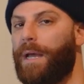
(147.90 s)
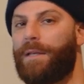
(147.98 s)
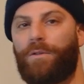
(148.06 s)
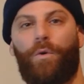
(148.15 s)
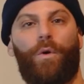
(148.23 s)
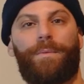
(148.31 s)

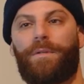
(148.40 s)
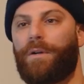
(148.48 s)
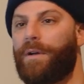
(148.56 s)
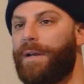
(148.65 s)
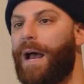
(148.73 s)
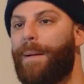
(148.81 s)
SCorps
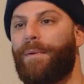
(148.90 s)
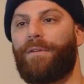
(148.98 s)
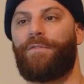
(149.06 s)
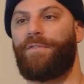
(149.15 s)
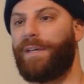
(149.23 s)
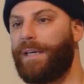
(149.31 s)
are a nominal
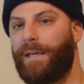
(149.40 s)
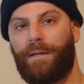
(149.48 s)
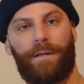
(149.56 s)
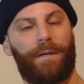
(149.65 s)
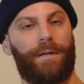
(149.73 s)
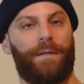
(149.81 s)
fee
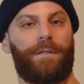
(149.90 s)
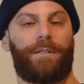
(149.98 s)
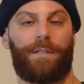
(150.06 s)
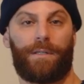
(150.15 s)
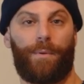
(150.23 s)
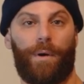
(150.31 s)

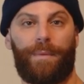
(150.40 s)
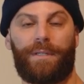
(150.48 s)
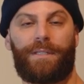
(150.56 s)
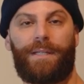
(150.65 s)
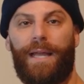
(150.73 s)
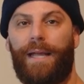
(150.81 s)
to the Department of
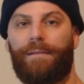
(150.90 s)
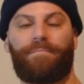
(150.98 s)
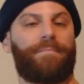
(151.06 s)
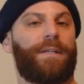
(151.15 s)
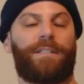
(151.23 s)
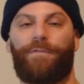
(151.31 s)
State.
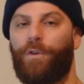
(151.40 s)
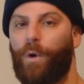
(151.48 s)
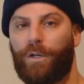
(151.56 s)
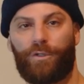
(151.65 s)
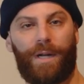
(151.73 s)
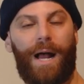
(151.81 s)
It's a few
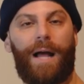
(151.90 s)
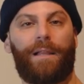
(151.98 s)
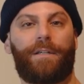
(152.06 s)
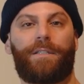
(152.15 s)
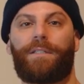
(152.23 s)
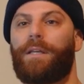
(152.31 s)

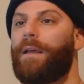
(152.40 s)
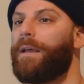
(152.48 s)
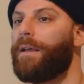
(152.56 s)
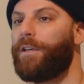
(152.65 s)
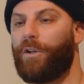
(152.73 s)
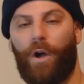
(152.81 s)
$100s.
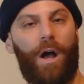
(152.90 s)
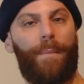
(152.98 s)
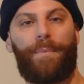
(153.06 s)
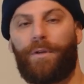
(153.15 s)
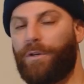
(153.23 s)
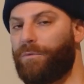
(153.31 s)
You're
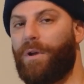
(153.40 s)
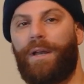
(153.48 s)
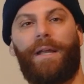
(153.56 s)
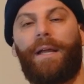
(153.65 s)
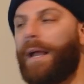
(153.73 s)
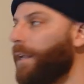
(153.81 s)
up, you're
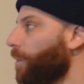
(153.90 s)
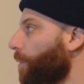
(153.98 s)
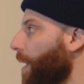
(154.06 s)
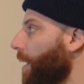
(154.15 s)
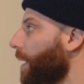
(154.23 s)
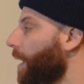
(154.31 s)
running, and you're
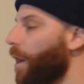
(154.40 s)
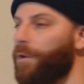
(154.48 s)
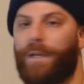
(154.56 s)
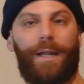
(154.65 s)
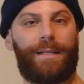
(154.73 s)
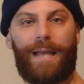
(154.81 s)
ready to go. You
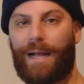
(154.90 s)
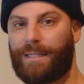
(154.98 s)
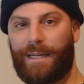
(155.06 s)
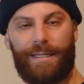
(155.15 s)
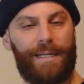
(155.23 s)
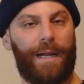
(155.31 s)
get a tax
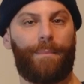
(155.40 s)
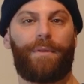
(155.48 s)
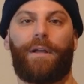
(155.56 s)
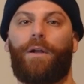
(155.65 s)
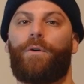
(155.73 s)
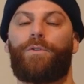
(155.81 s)
ID number
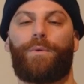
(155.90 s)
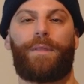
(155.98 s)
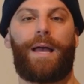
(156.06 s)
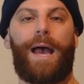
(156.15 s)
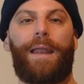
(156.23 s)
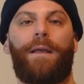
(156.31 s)
that goes with
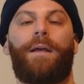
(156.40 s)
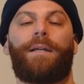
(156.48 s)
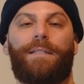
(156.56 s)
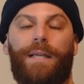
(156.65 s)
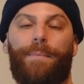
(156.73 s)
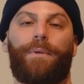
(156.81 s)
that
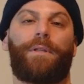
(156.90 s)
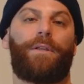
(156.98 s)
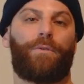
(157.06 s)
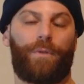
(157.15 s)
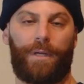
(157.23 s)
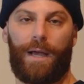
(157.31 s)
separately
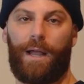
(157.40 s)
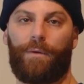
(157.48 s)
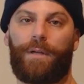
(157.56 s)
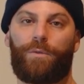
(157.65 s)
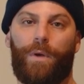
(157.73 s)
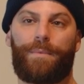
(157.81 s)
through the
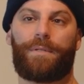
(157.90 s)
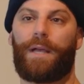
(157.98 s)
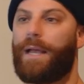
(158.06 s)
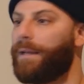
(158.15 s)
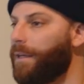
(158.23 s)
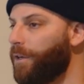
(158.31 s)
IRS
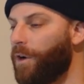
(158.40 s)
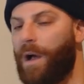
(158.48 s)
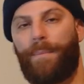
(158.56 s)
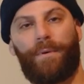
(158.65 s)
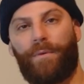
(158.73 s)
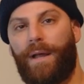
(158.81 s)
website, and you're
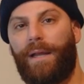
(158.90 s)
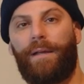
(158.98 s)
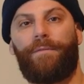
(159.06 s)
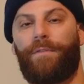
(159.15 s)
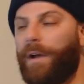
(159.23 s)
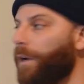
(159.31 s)
up and ready
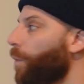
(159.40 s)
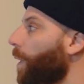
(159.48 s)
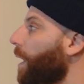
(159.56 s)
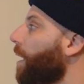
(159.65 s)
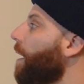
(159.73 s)
very quick.